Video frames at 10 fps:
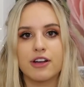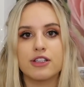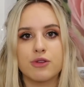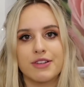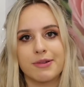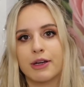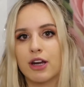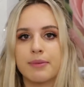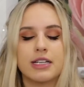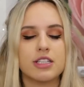heard stories from my
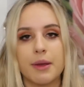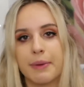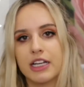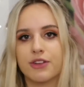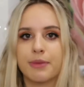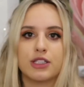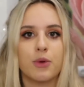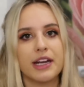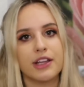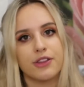grandparents and my parents from like
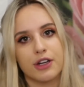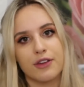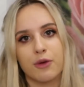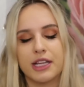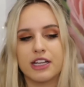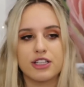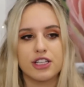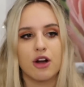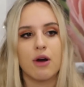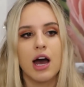20, 30, 40 years
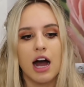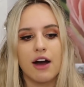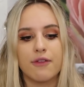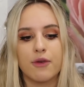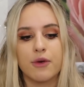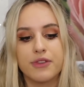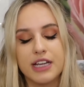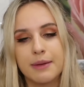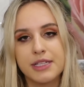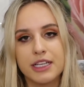ago of
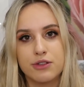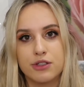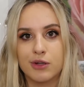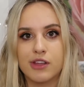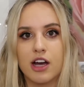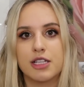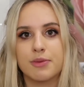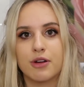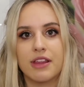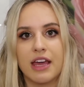times they used to go to the
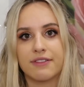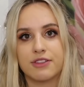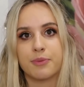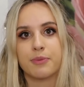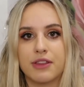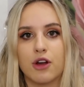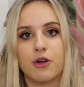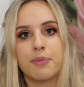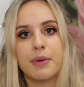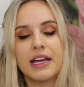hospital and they have to bring their
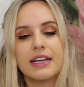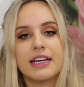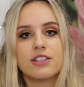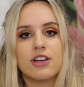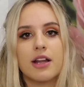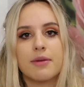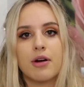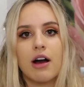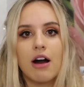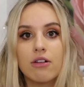own band-aids, cotton ball,
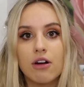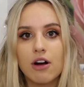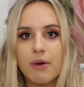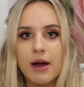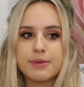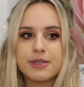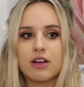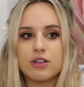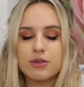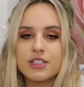alcohol wipes, like
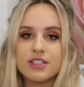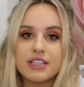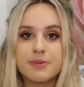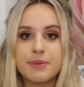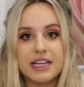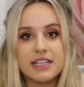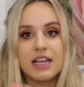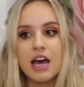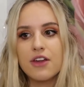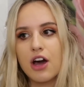all sorts of things because
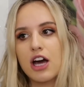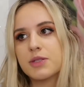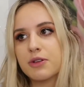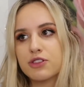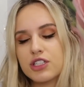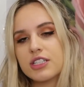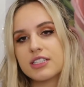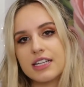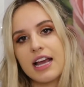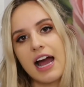the hospital just
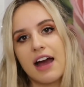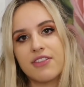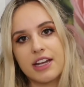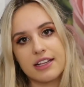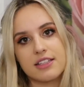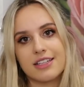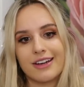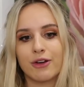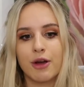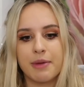didn't have the necessary
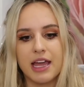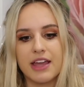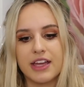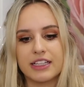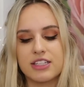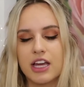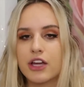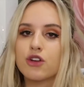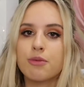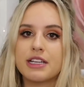equipment, and that's
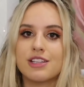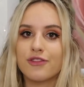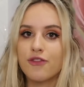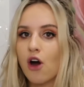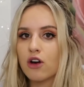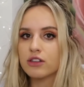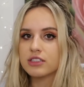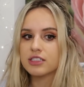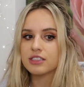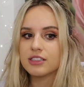nobody's
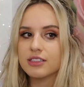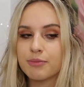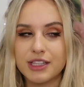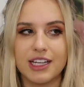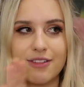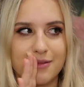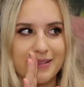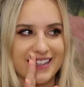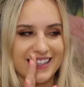fault but the government.